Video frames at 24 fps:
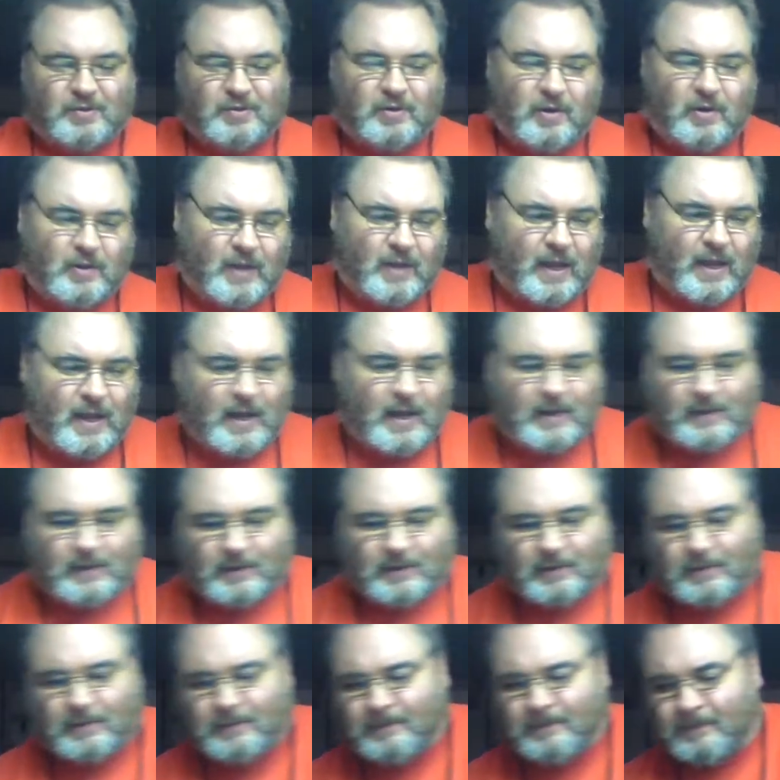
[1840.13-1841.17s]
and all that,
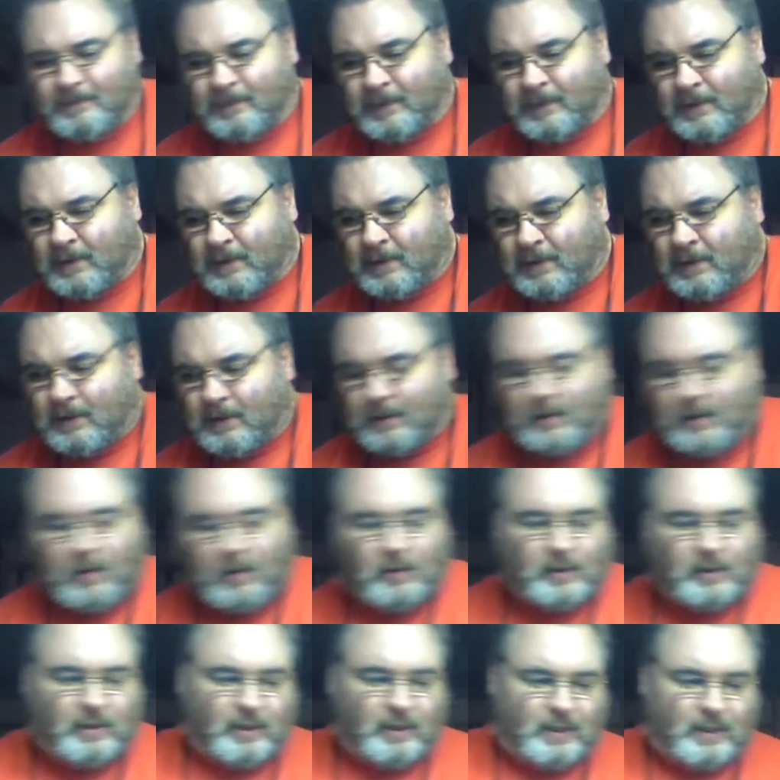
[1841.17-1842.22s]
and
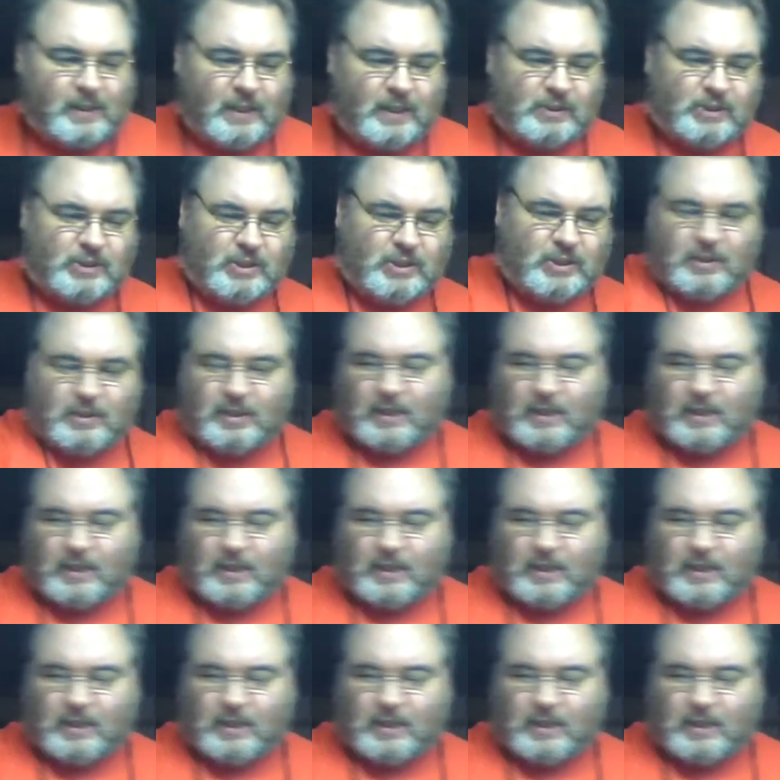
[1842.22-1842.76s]
going in the kitchen,